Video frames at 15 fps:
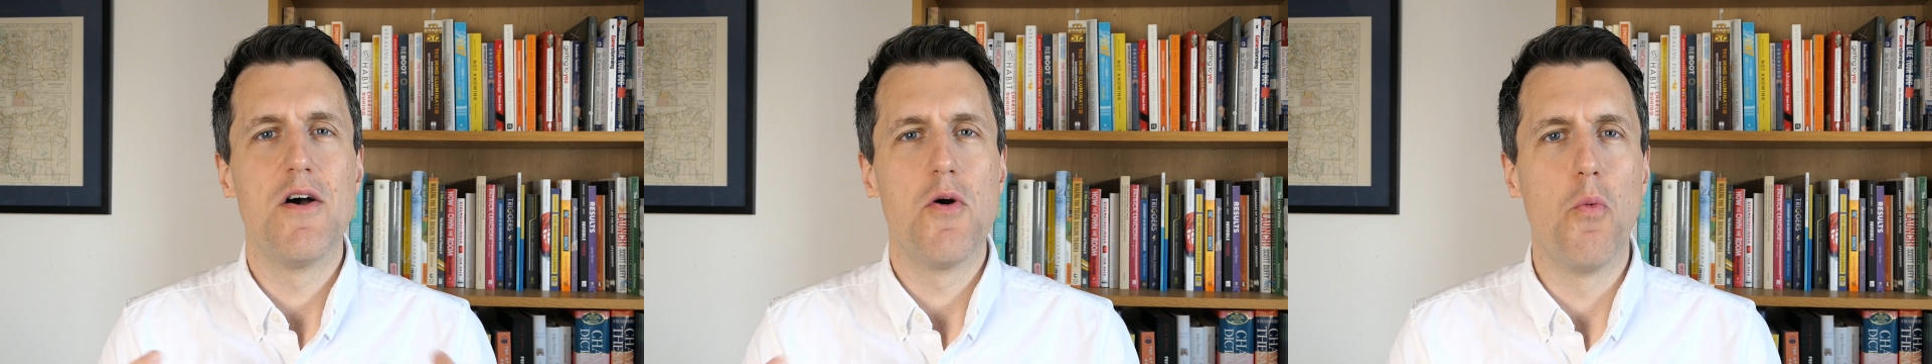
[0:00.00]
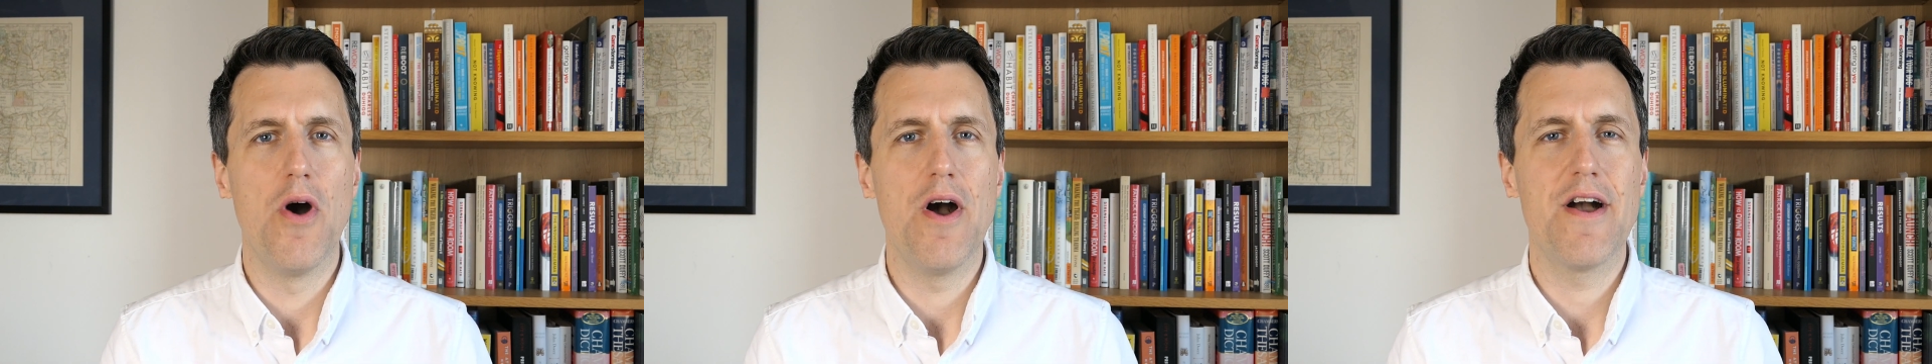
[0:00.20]

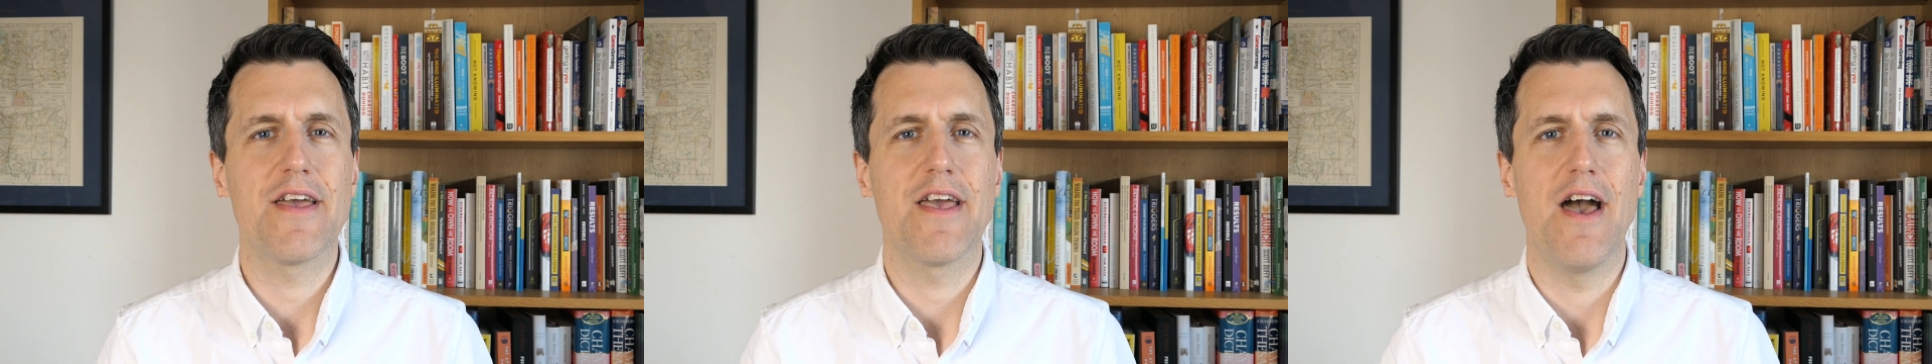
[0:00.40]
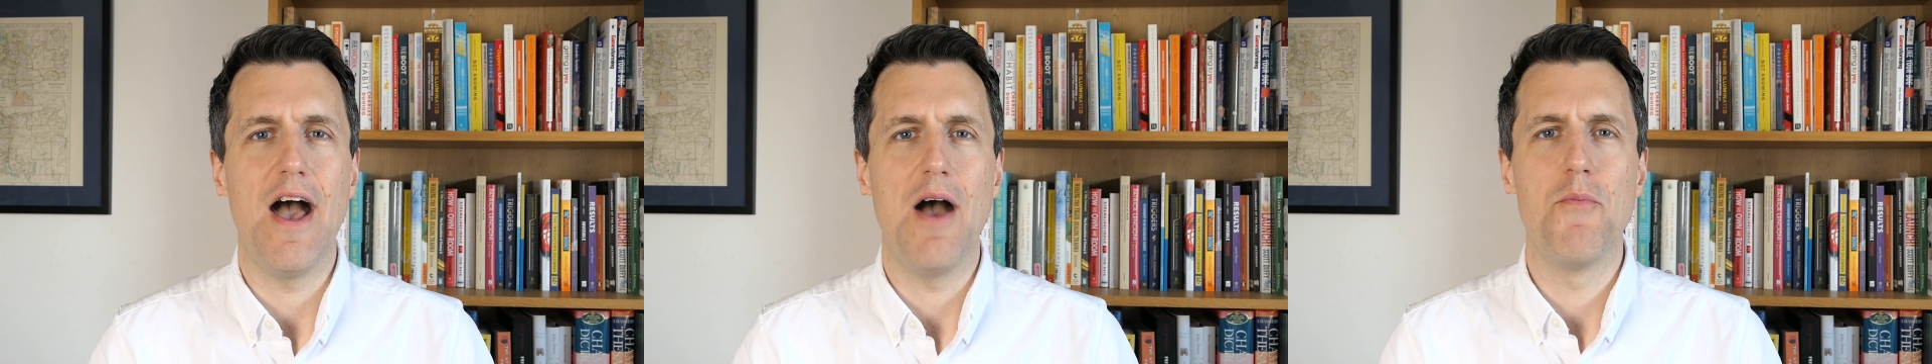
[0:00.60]

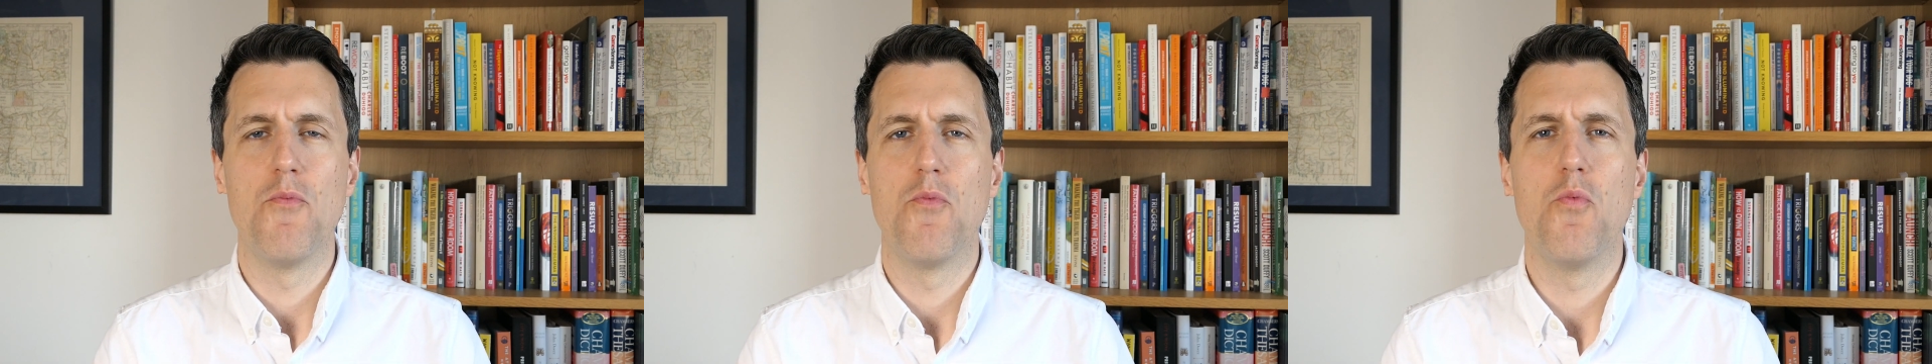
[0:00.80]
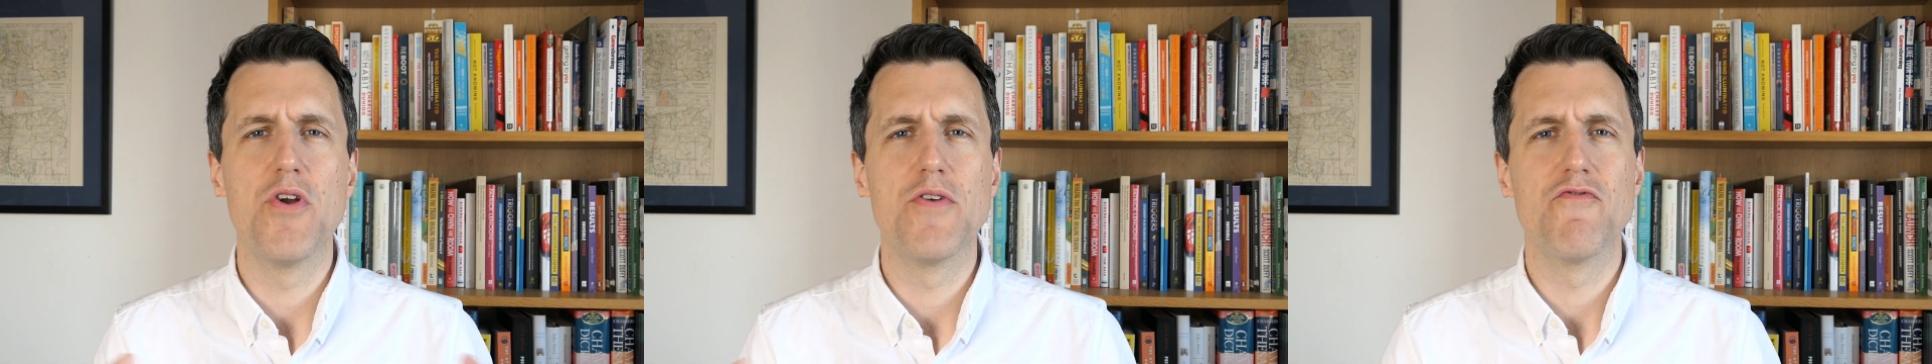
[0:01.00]
worker
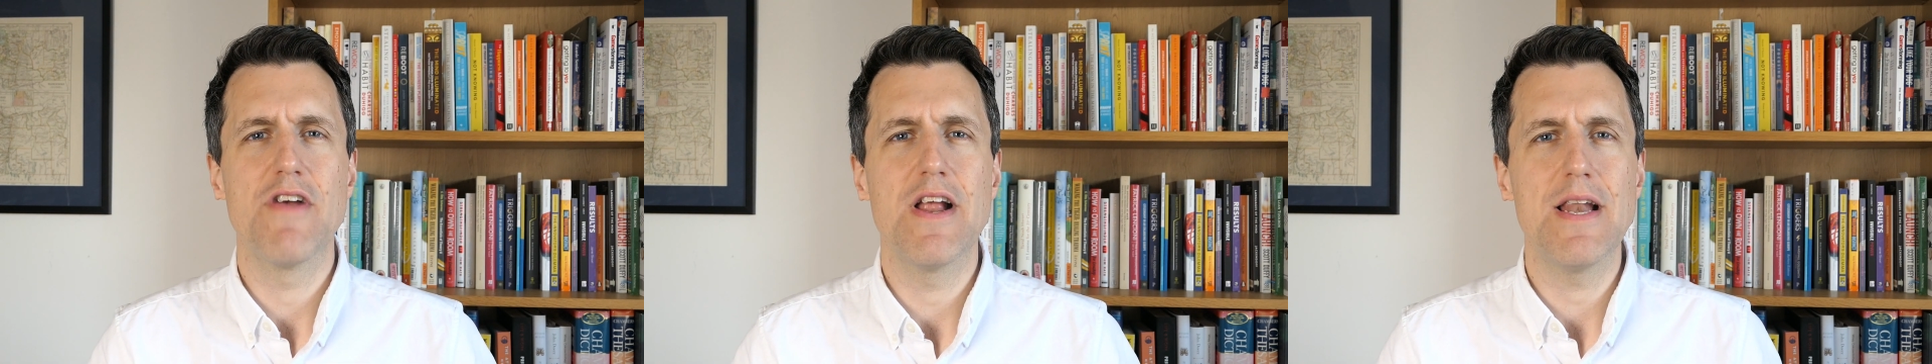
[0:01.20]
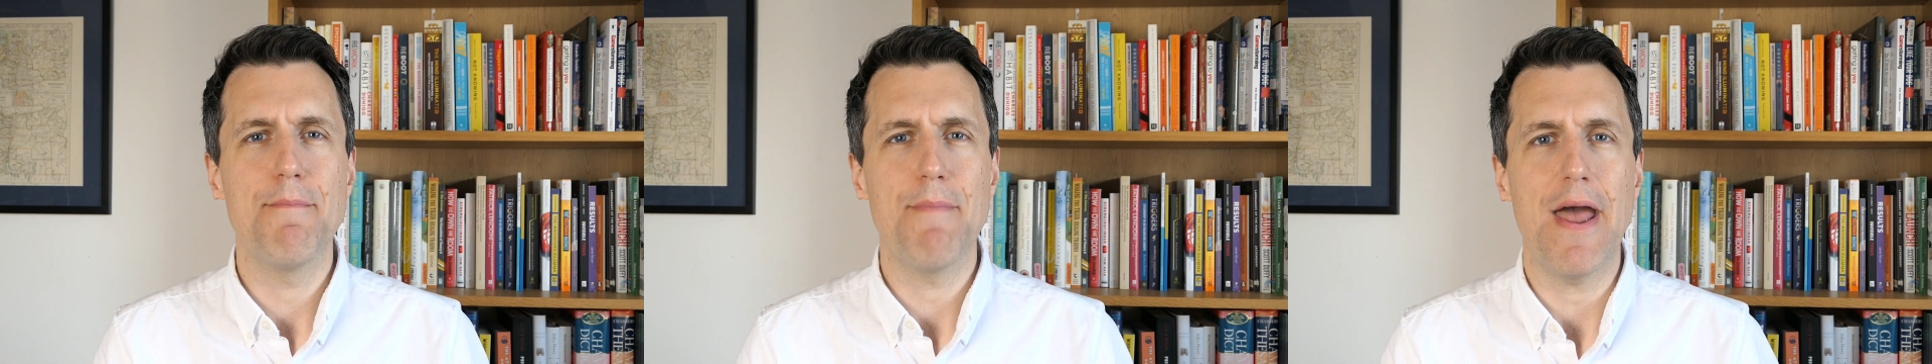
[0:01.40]
and would
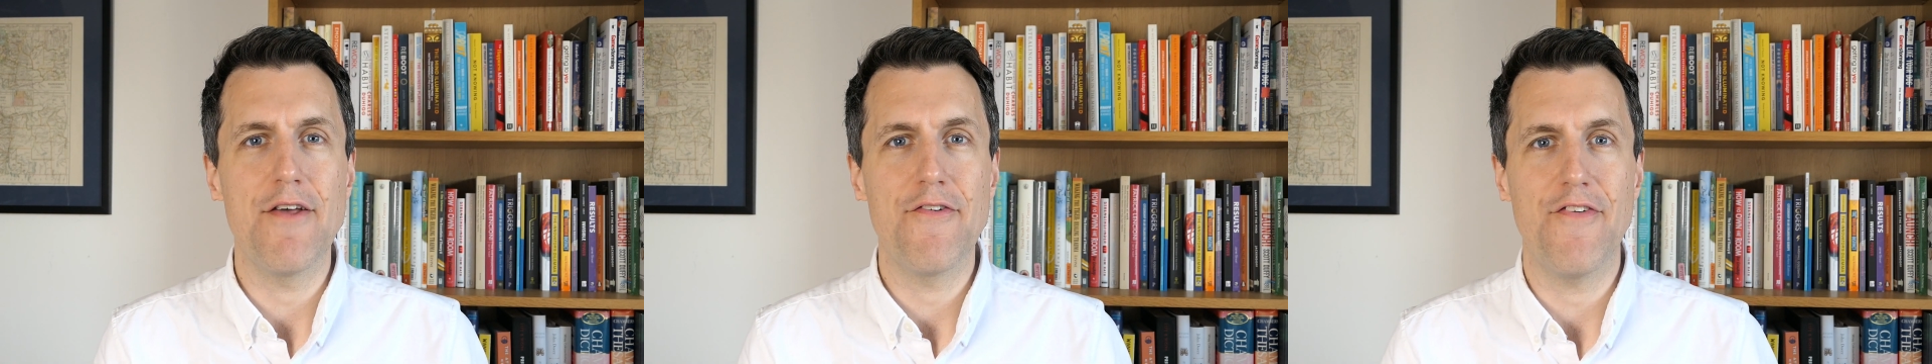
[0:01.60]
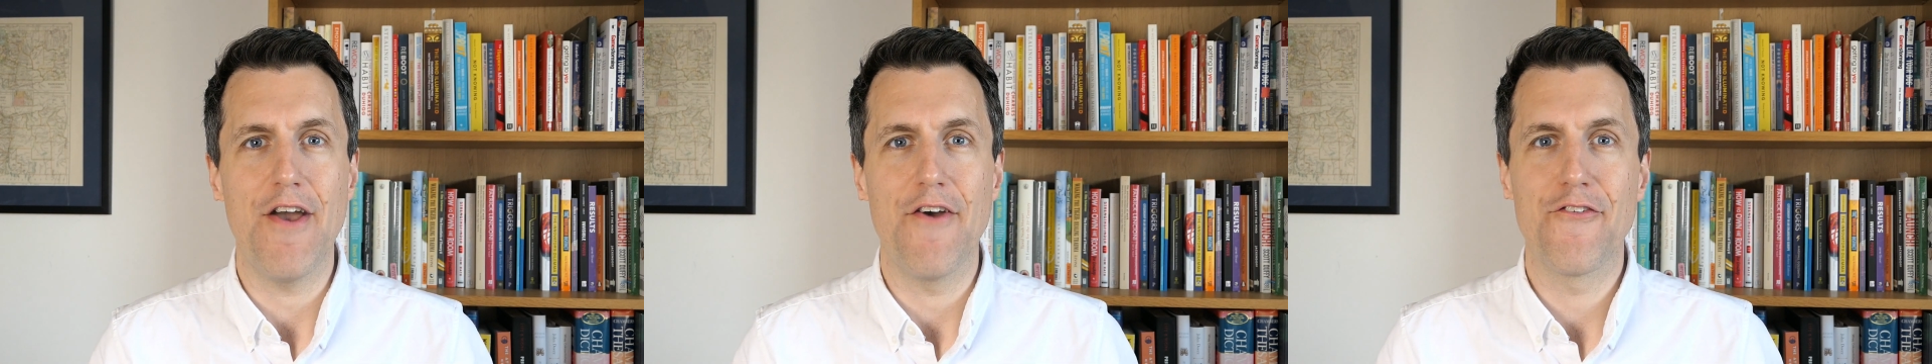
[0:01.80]
really
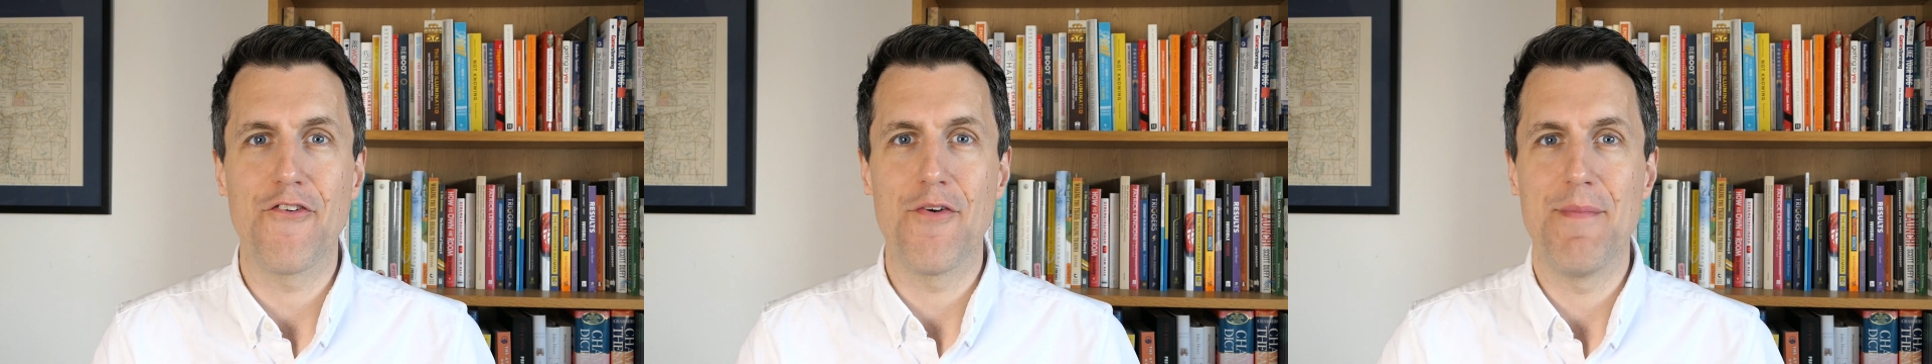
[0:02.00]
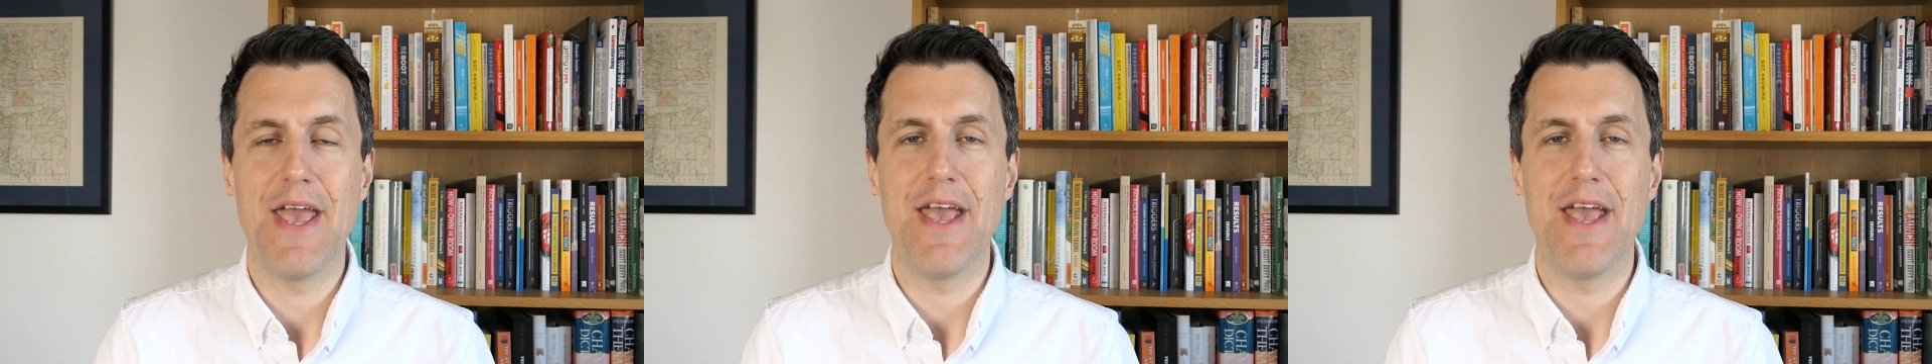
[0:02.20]
benefit from